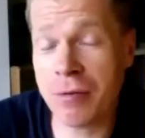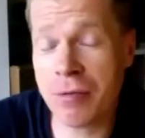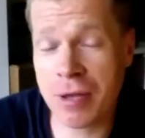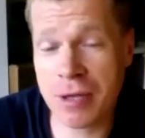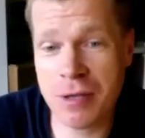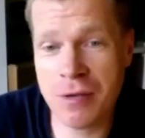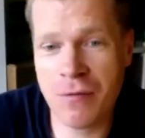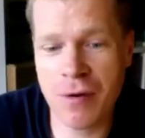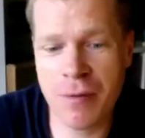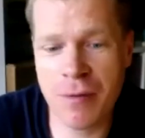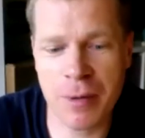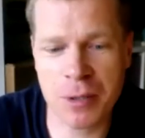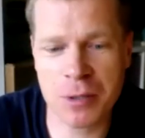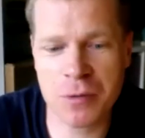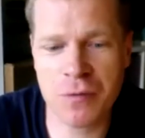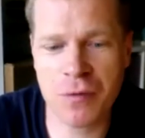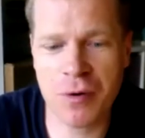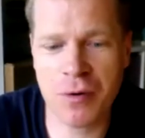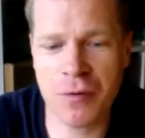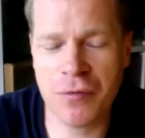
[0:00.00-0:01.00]
Thank you very much
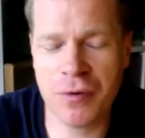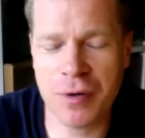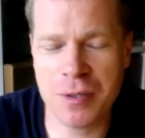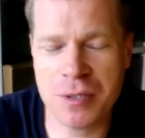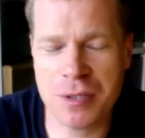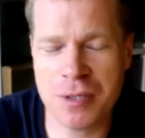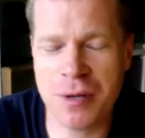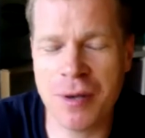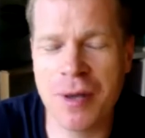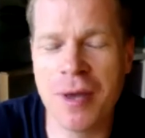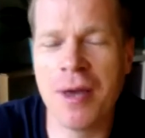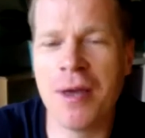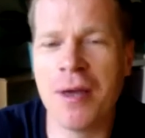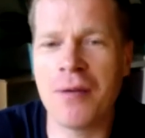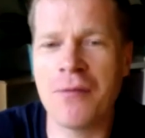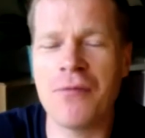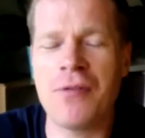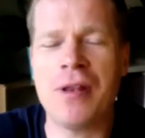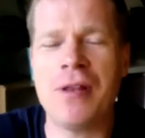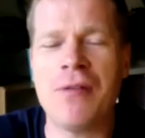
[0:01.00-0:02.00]
for
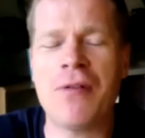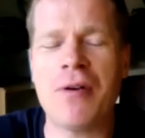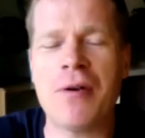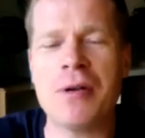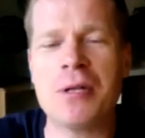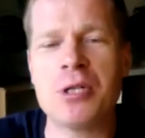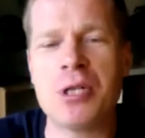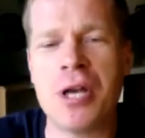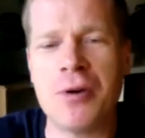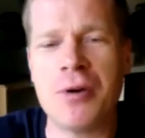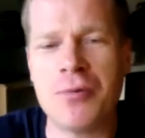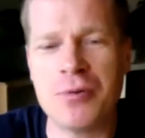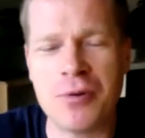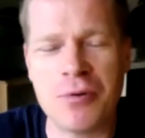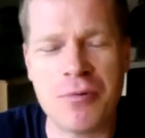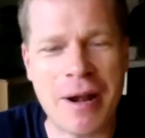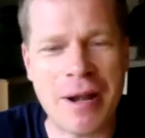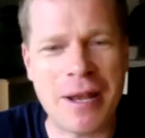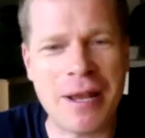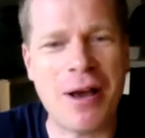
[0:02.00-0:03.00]
chilled
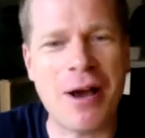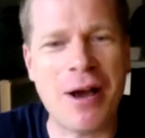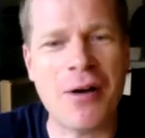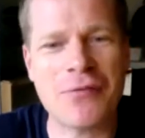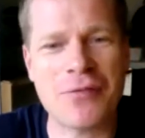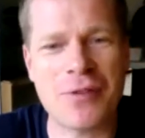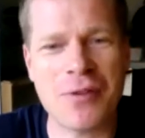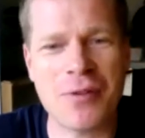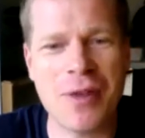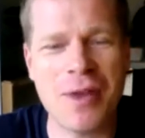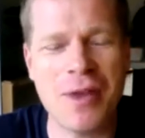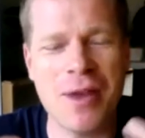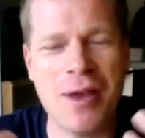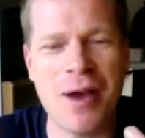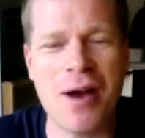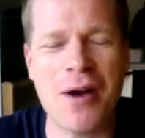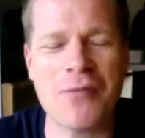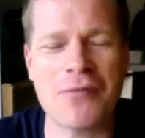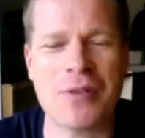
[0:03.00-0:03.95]
already after the